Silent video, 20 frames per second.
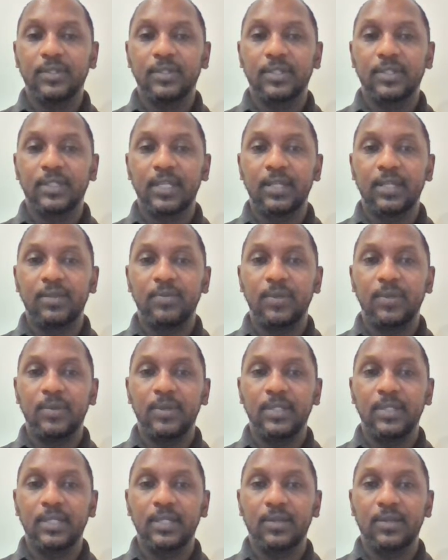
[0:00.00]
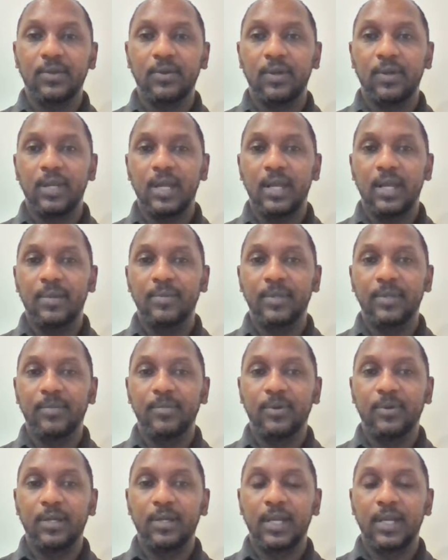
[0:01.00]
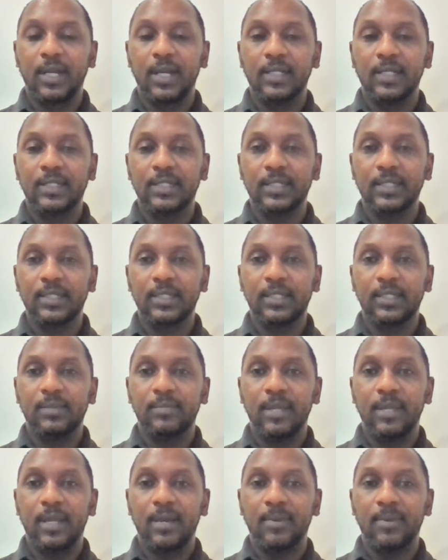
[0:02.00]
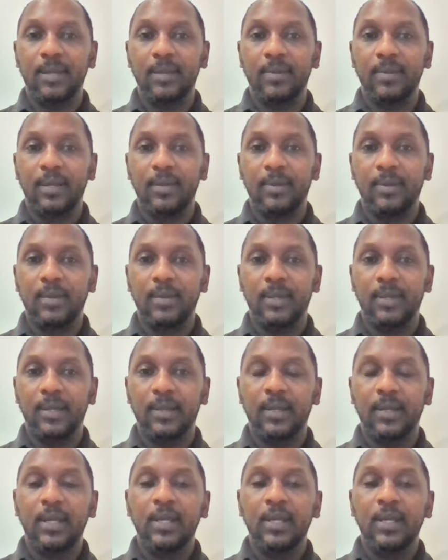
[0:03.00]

sustain we waiting column, democracy, blah blah blah blah blah.